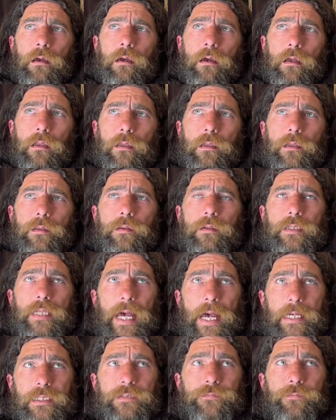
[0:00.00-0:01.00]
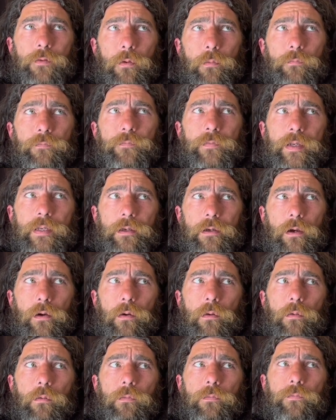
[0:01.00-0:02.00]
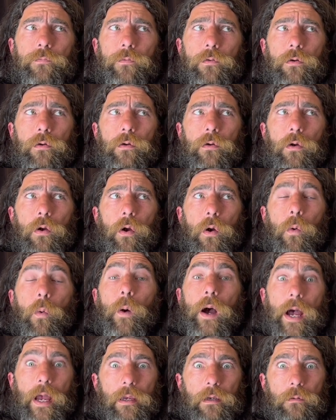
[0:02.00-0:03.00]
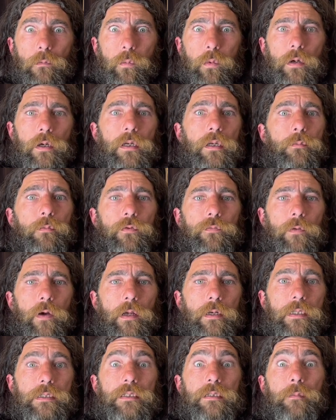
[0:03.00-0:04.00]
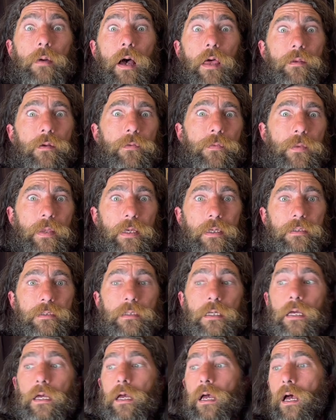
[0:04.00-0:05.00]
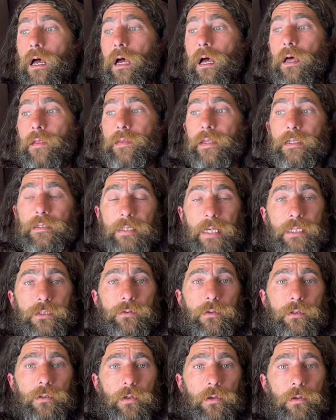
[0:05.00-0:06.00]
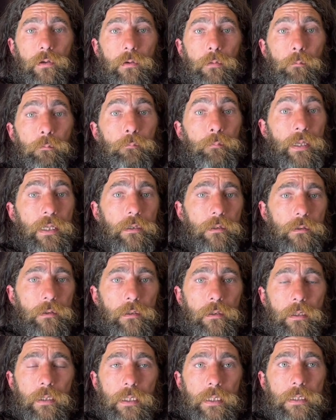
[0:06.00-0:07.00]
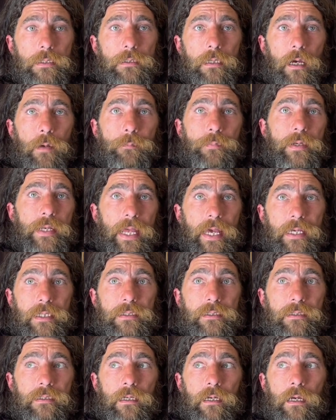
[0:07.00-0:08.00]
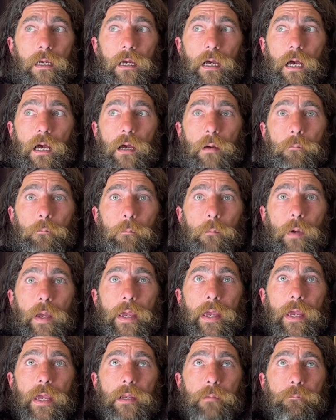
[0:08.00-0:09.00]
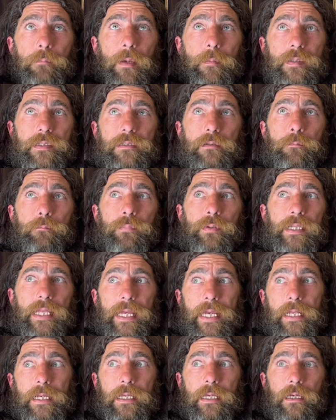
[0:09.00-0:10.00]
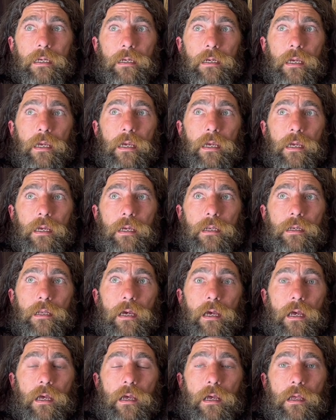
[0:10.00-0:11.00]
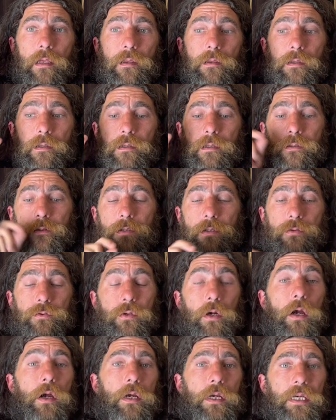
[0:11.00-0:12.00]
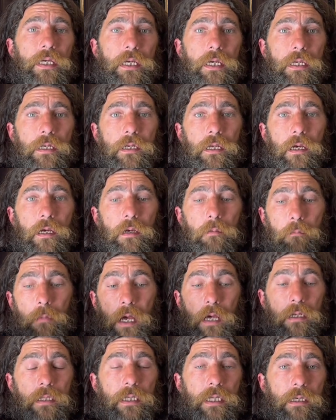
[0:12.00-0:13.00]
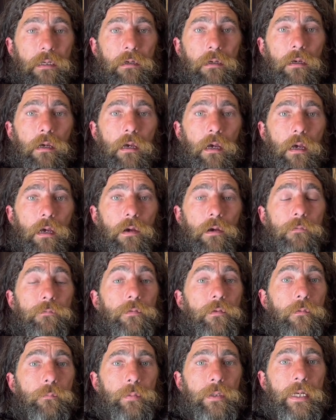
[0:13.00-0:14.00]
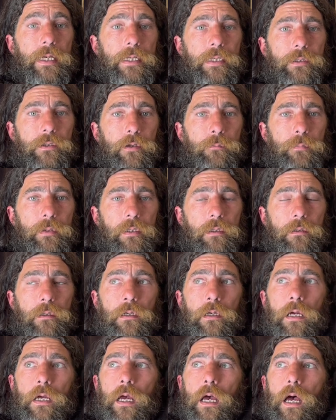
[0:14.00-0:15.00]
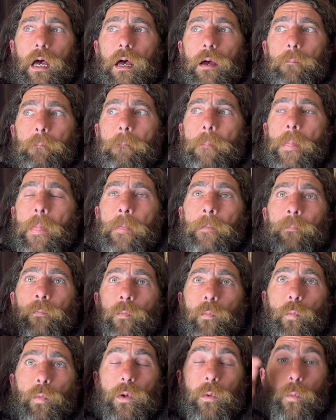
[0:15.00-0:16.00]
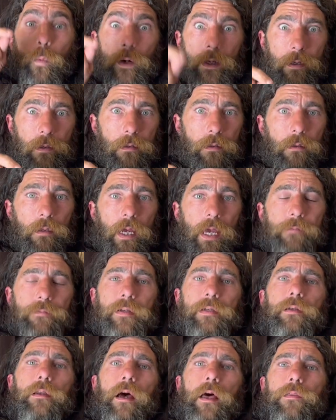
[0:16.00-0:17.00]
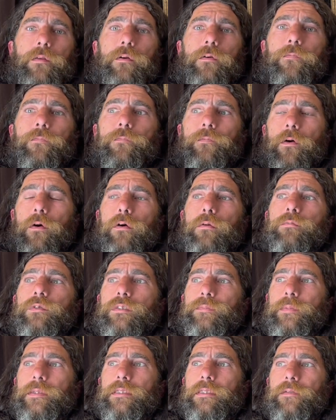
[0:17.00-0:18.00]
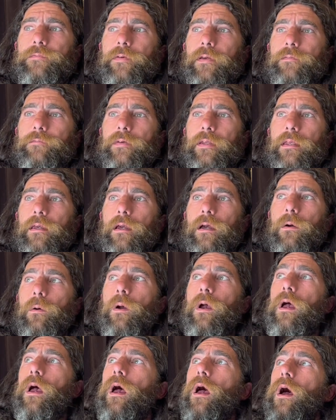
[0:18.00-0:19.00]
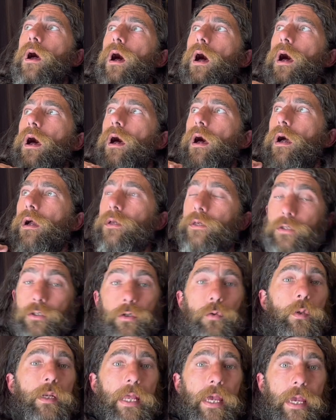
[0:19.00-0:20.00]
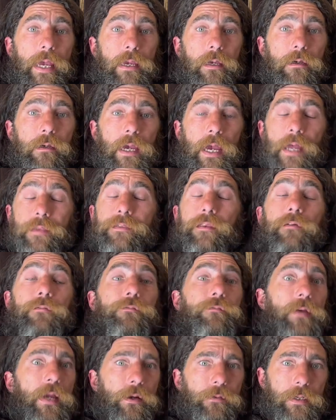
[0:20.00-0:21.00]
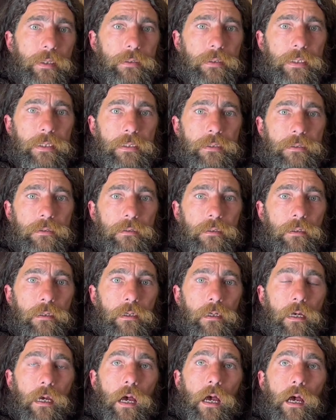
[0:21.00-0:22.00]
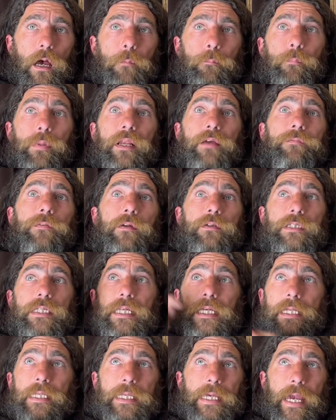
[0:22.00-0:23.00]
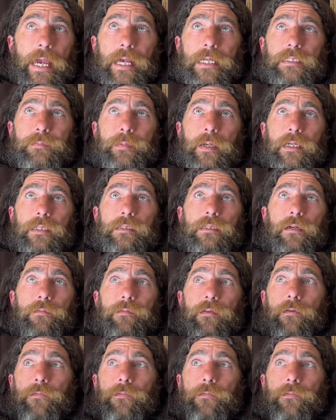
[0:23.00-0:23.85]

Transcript: the last foam video for a while. We're going to move on to some other things. Uh, the electrical build is up next, um, and maybe some planning and uh, the, drawing and uh, modeling uh, for planning your build. Um, we will have another foam specific video uh, Q&A at the very least. Um, but if there's any aspects of the